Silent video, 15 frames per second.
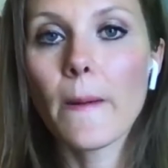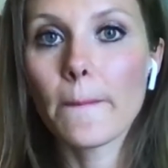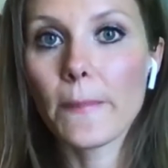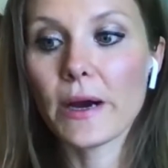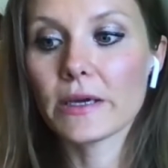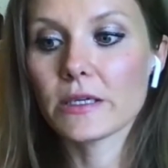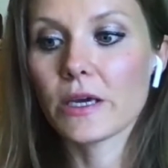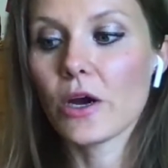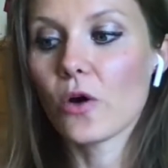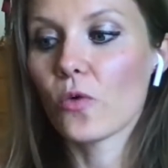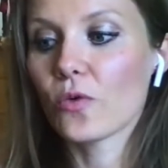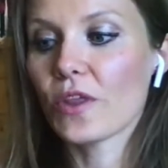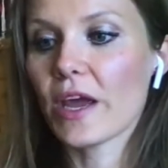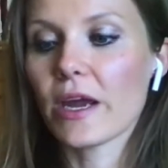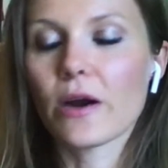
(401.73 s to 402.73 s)
but
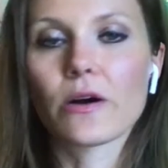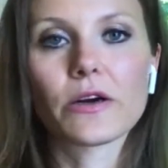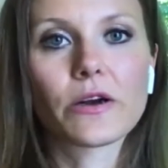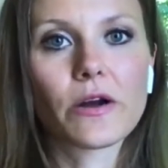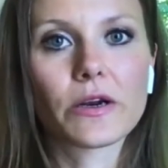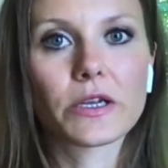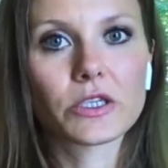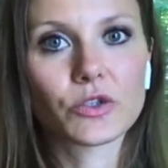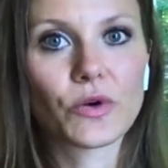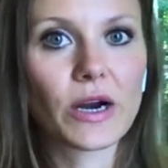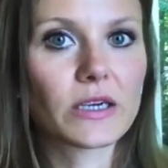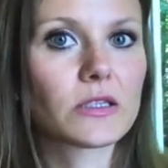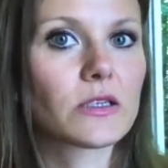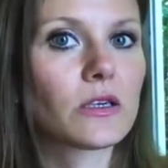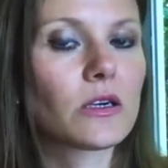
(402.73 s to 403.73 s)
they are not a
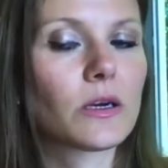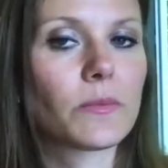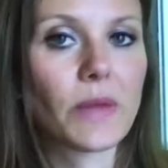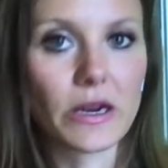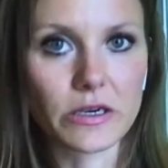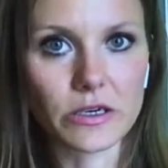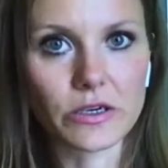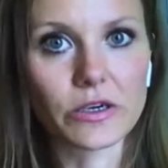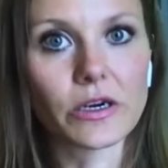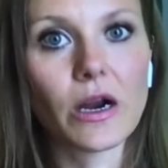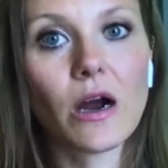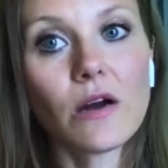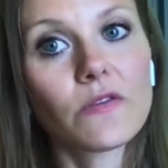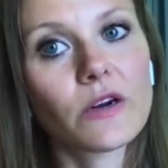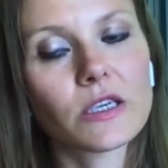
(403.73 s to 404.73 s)
direct competitor
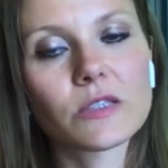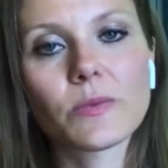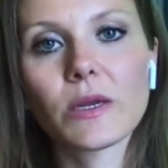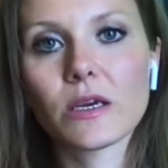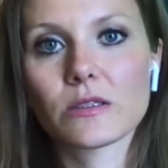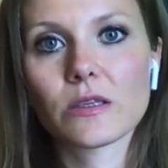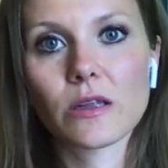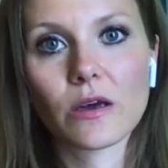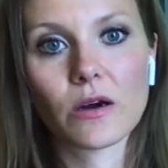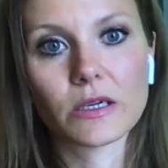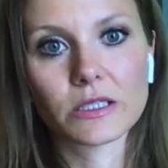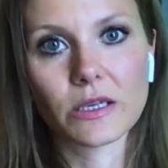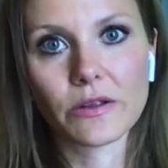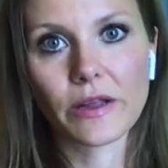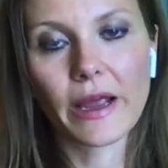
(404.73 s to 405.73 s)
of us because of the
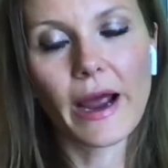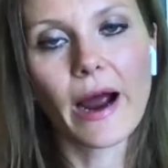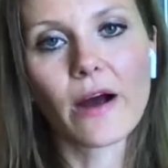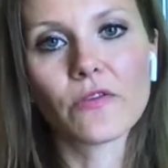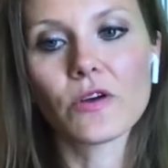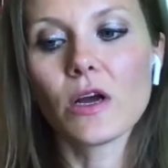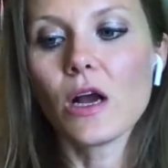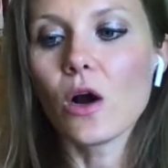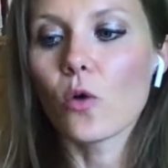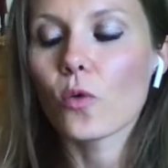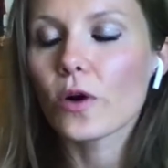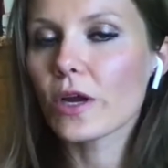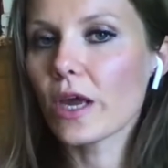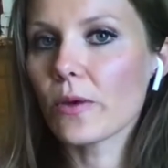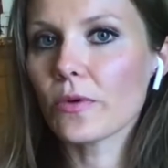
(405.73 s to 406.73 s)
content they have.
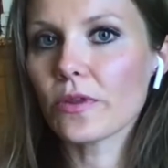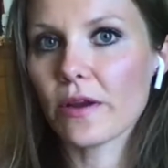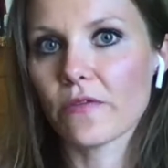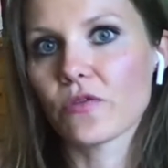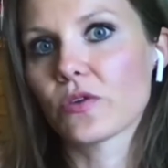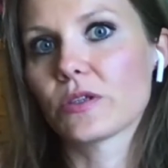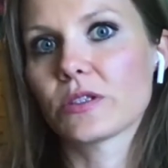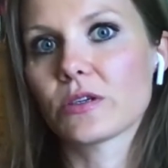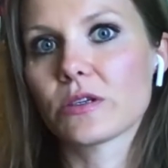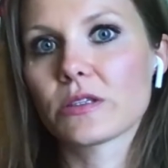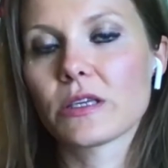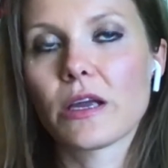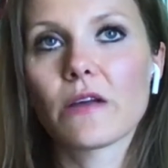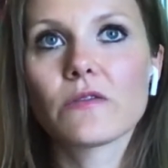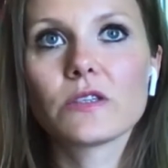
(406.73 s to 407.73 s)
Working with
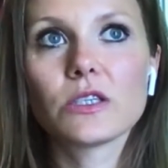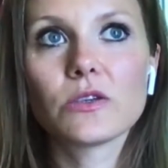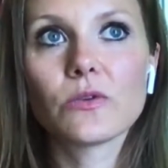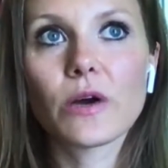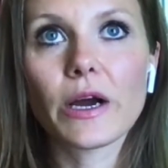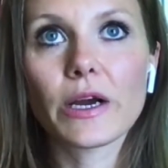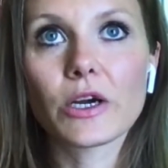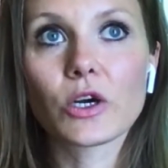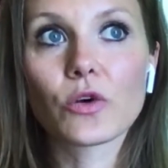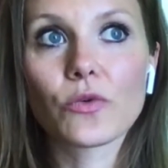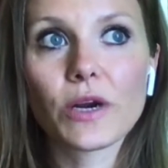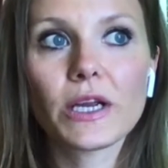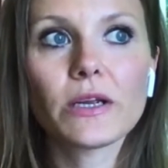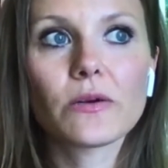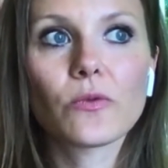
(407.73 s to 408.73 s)
influencers gives you a
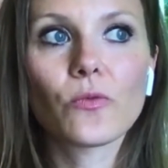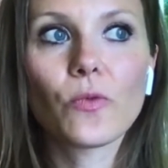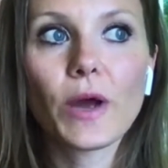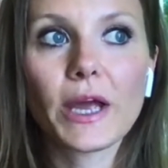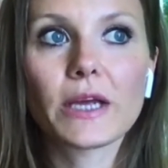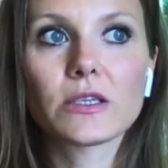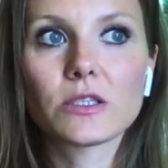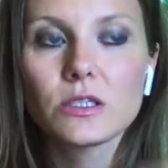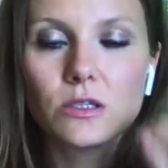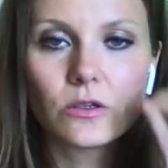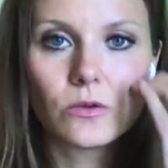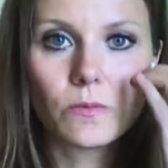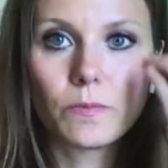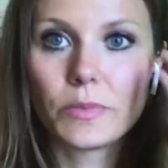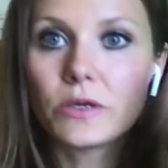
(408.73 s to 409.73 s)
great way
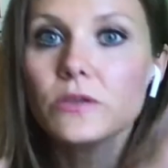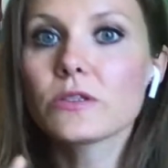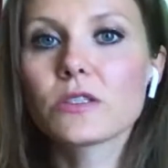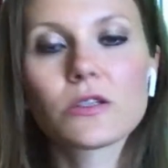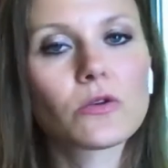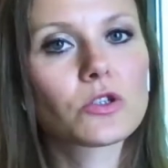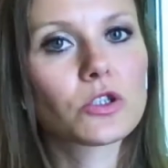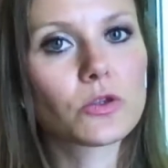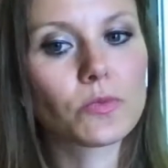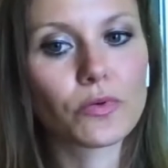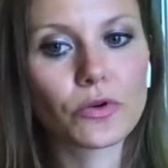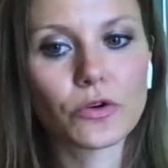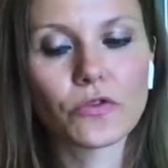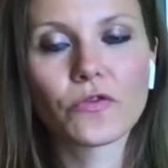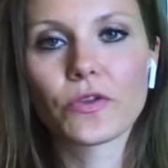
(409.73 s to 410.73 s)
to build social
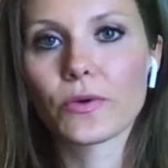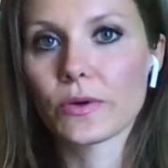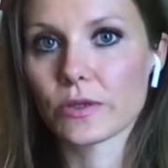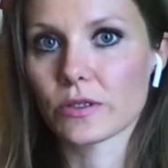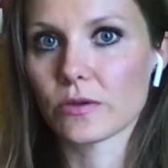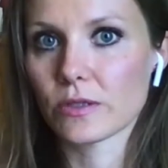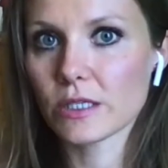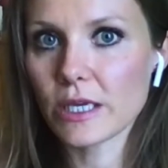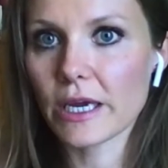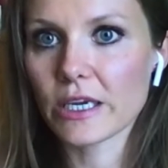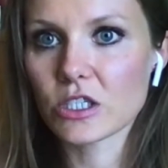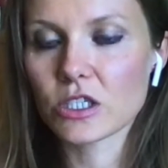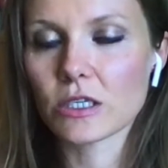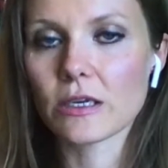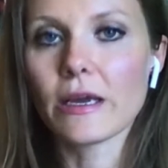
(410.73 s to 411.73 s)
proof through
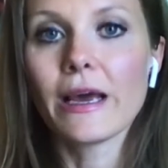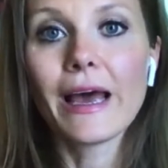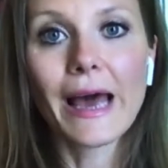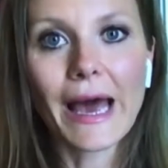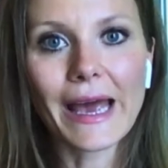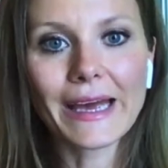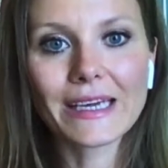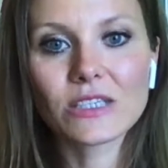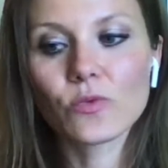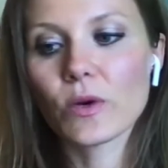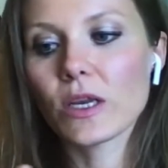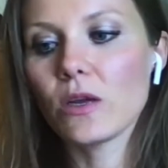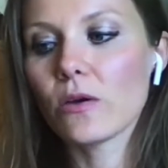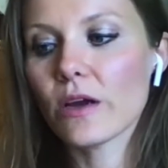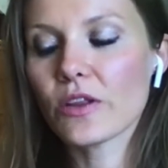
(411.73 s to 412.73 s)
association. And
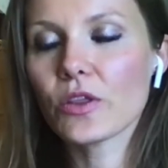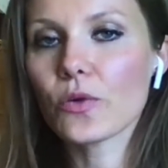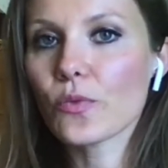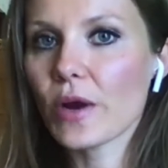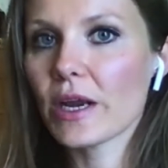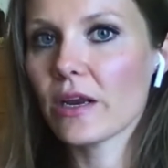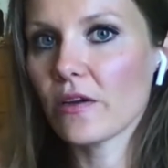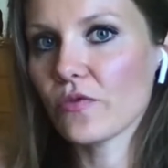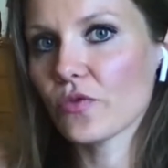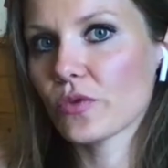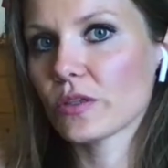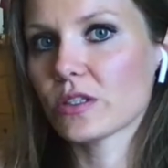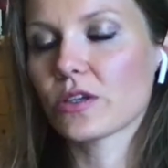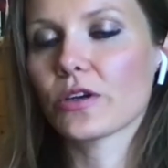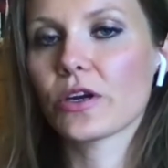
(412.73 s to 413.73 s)
when you get the right
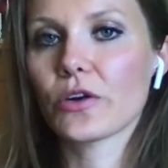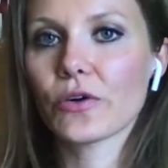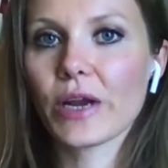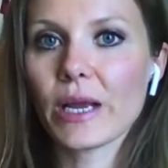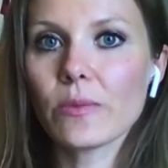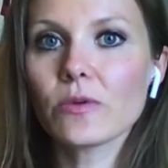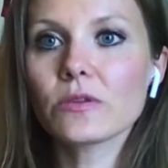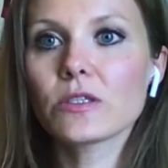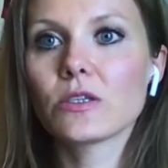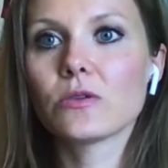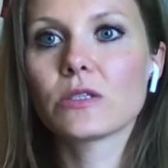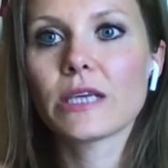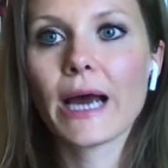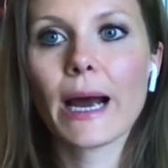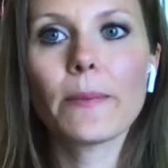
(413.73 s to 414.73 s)
influencer, you're able to
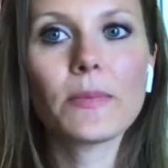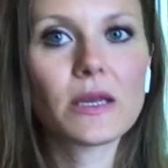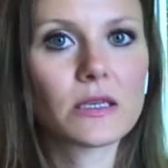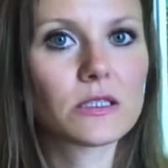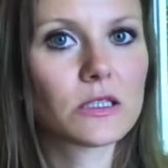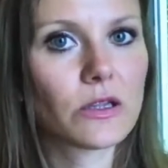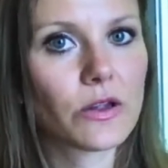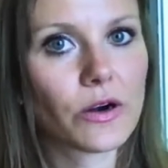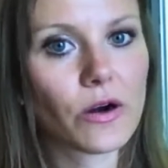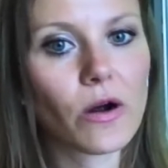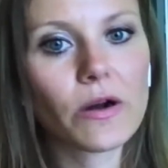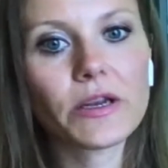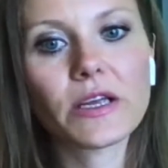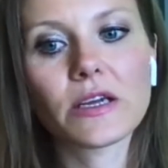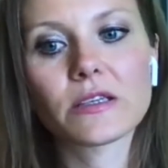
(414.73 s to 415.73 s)
tap into their
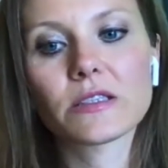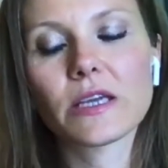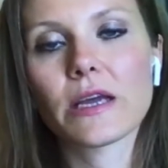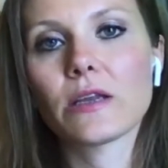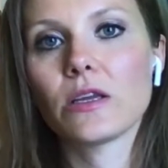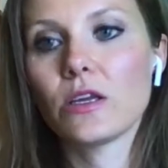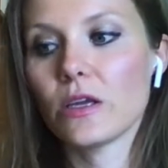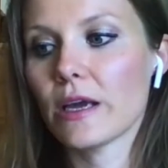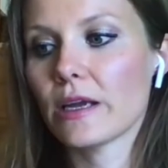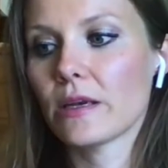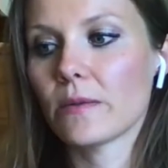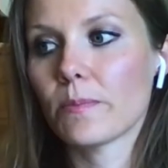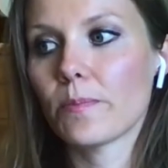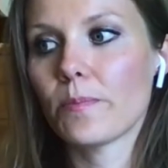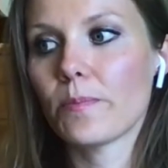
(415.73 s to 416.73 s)
audience and